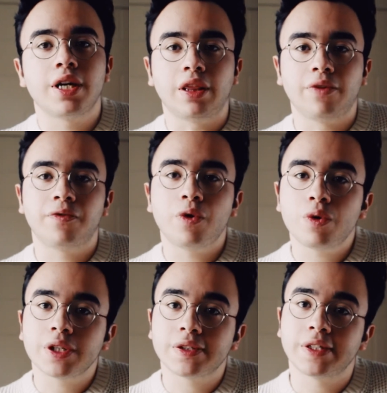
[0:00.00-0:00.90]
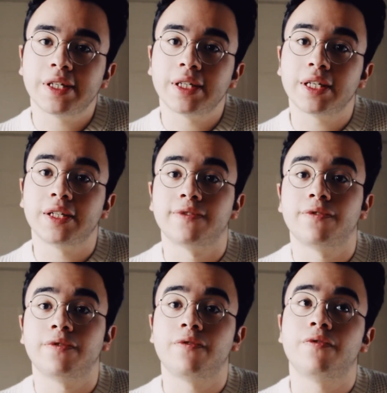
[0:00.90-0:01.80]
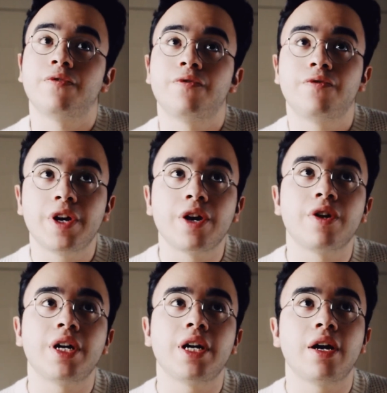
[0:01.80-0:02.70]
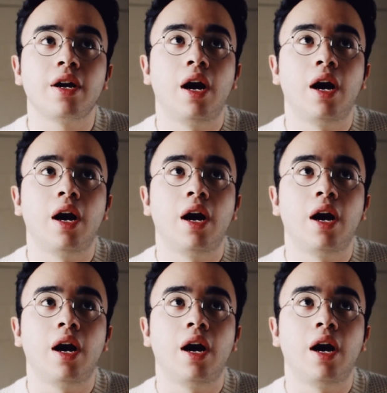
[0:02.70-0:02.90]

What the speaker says: and the focusing is very